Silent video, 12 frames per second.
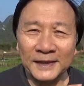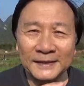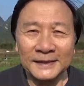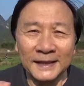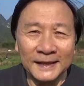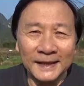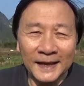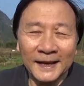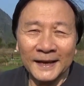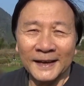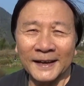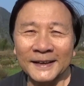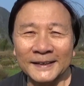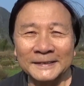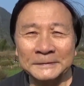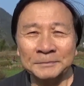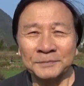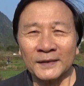Then,
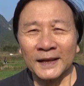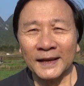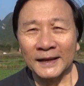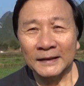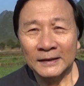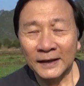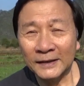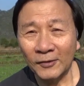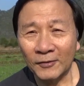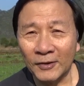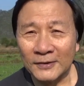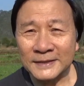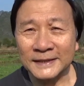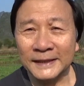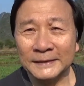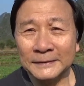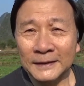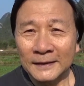and of course,
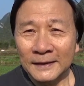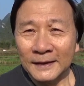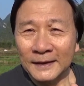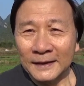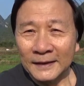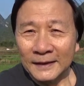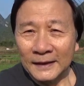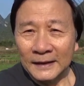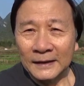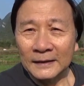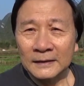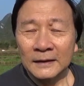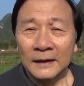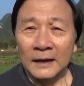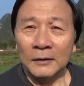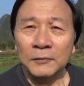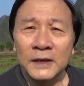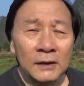then
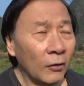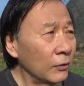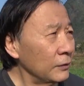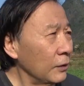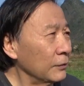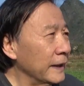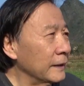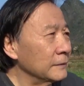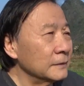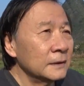we all know that